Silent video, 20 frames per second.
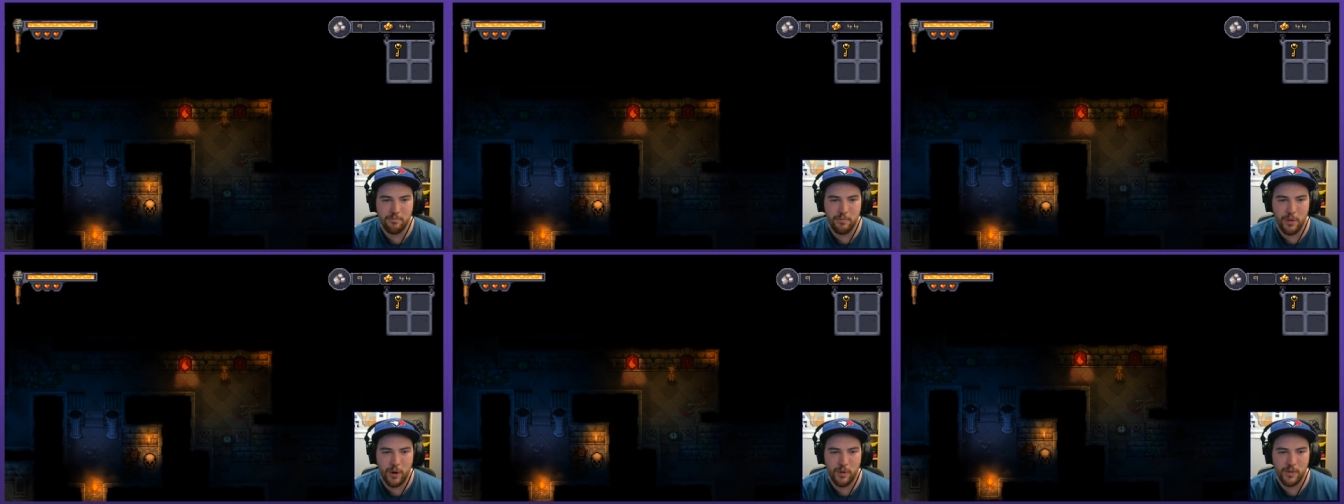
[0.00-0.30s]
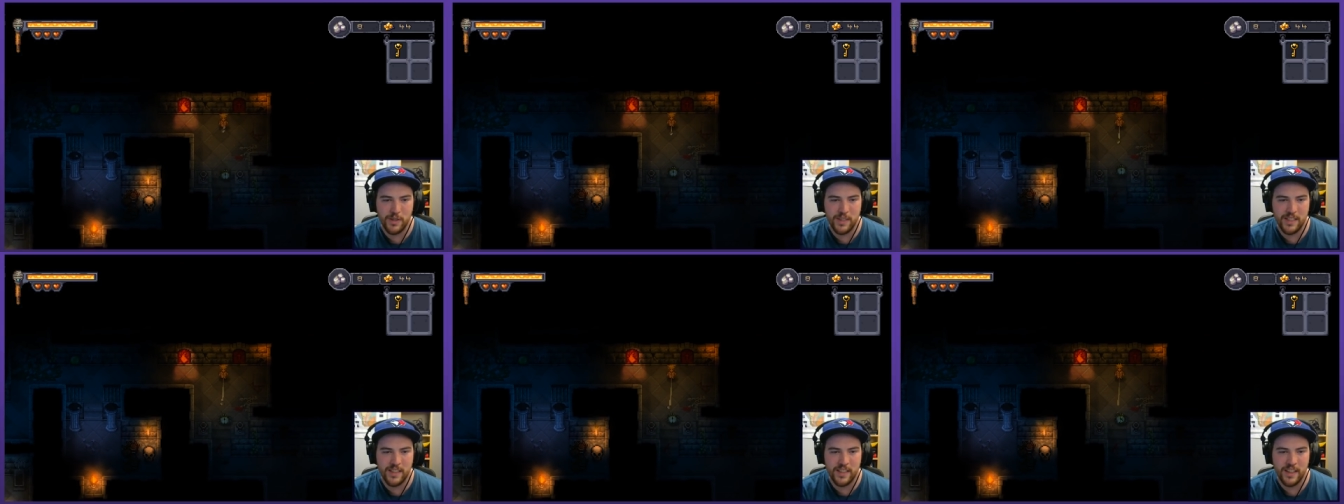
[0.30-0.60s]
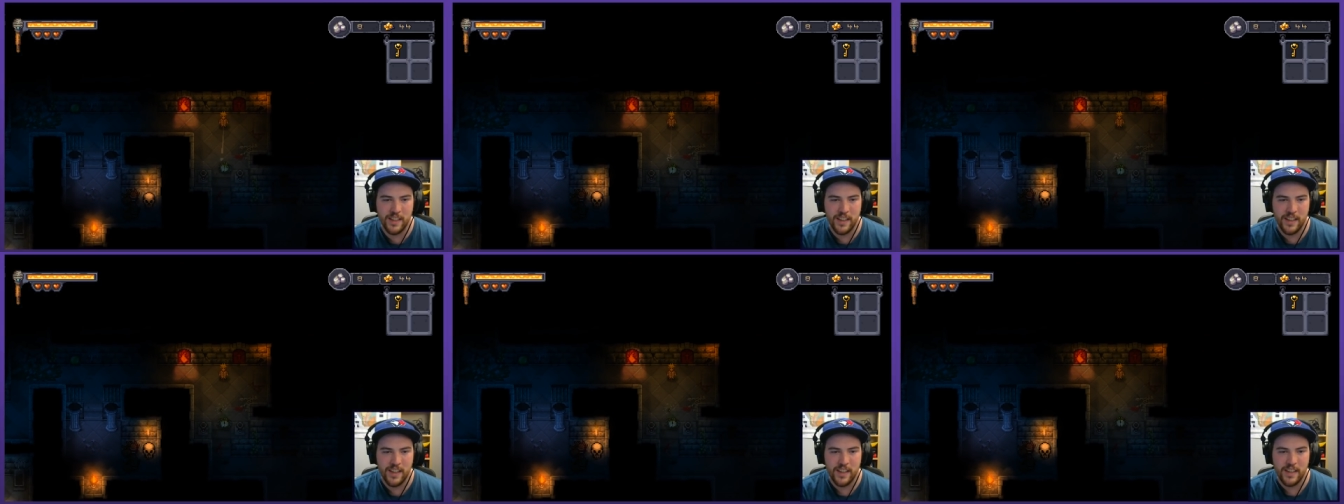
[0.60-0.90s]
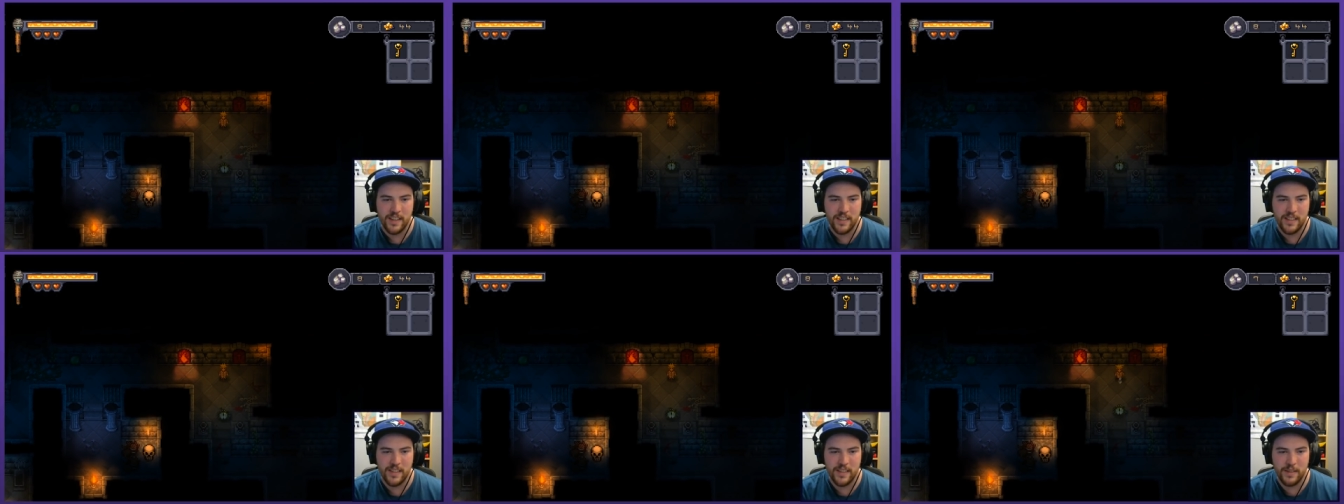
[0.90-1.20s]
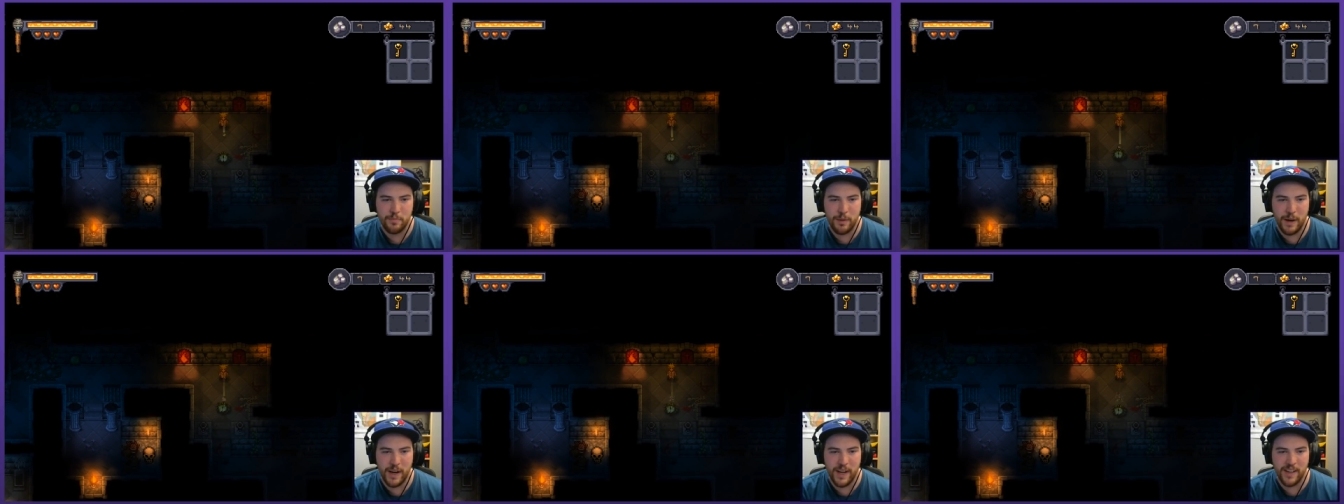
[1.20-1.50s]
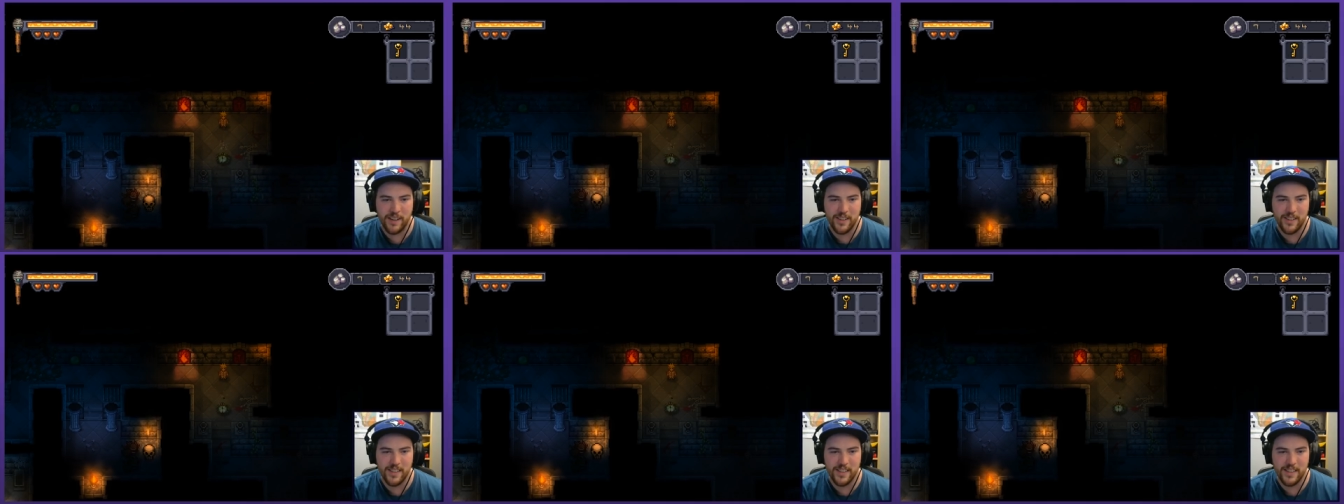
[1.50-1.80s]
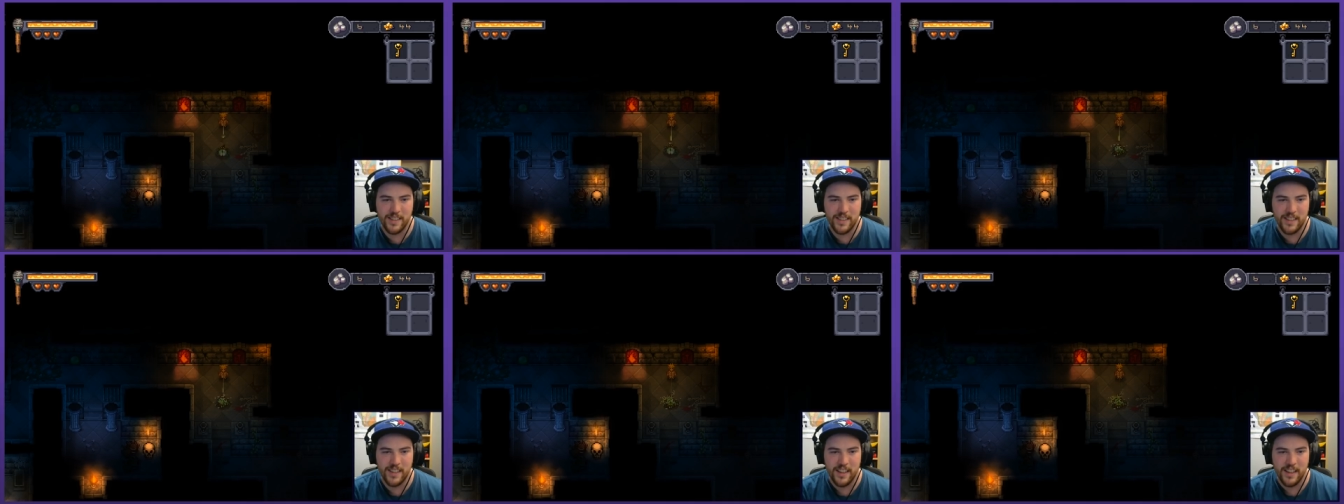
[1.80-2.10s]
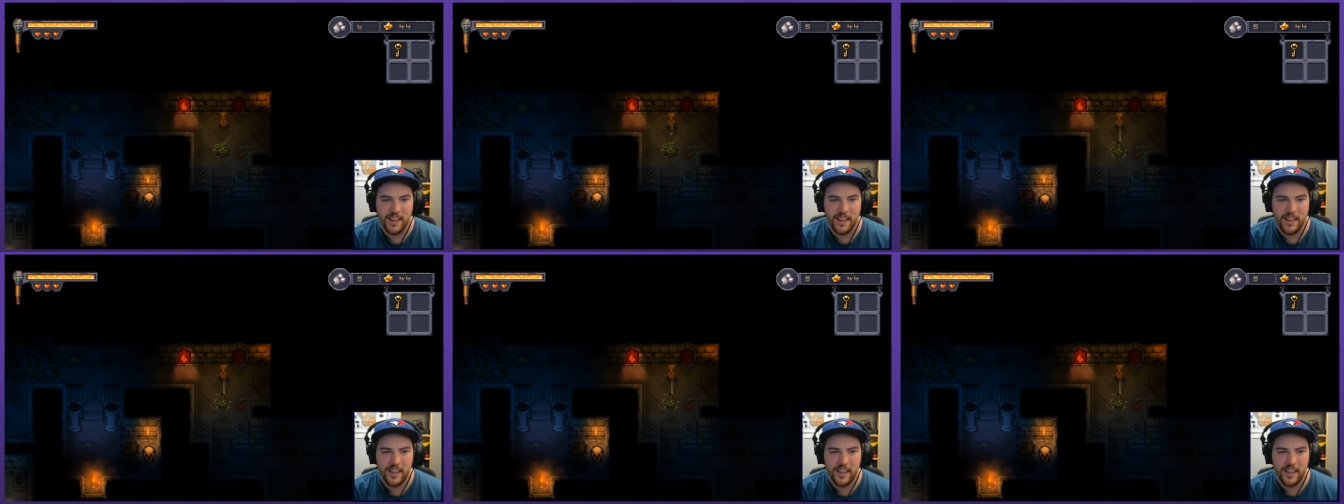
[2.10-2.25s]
most spiders.